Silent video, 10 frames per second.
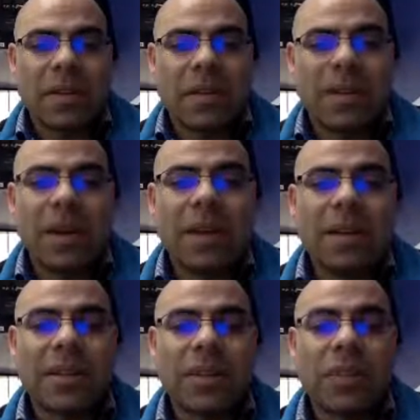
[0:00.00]
Right?
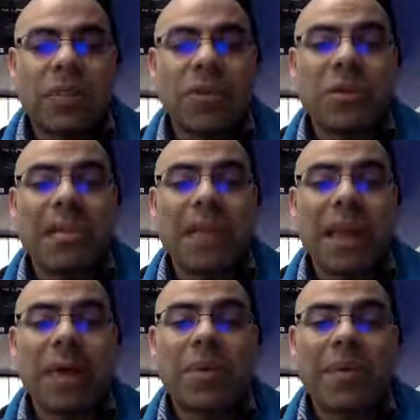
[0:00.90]
So I'm using
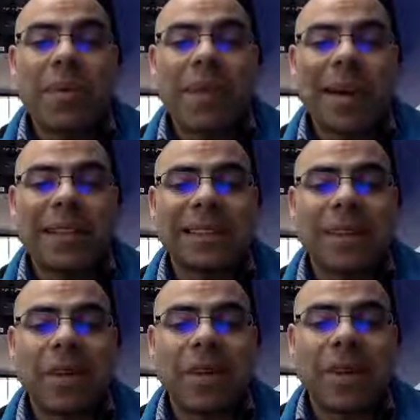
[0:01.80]
that one's my passing
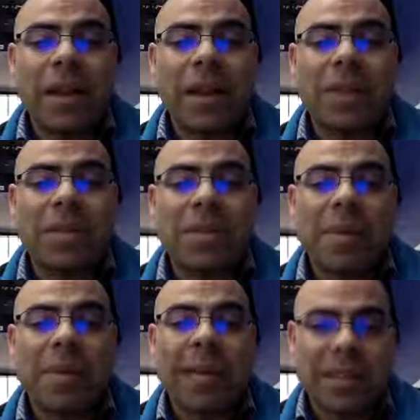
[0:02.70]
note, that one's
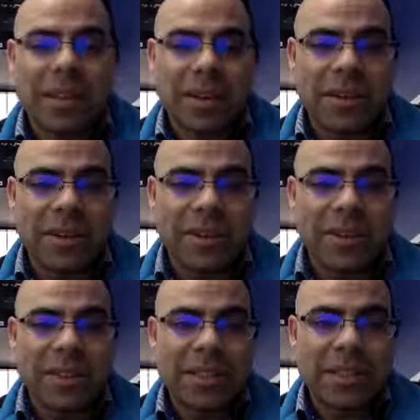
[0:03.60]
my passing note. Let's have a
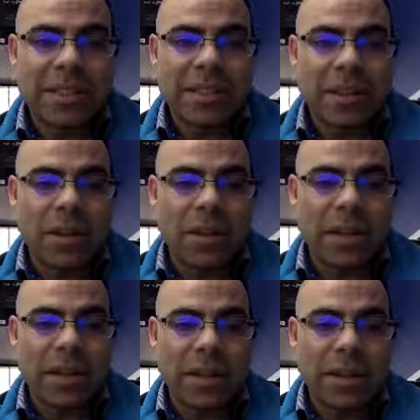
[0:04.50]
listen to the whole
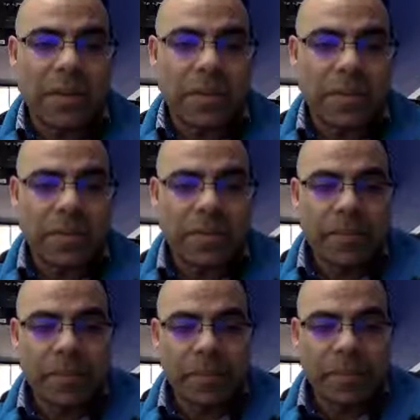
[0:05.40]
thing now.
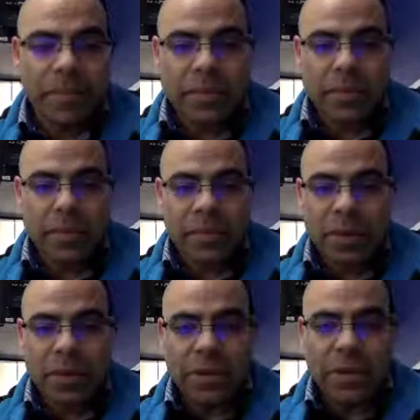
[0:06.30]

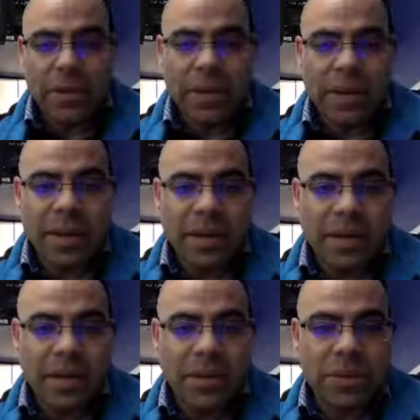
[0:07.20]
No, go away.
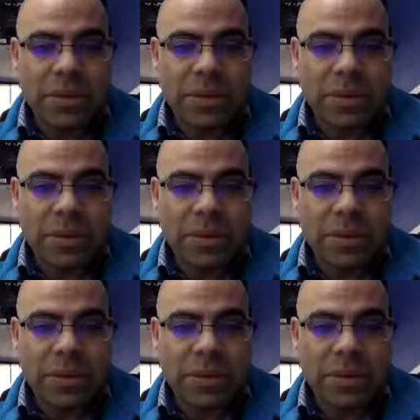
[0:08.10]
Thank you.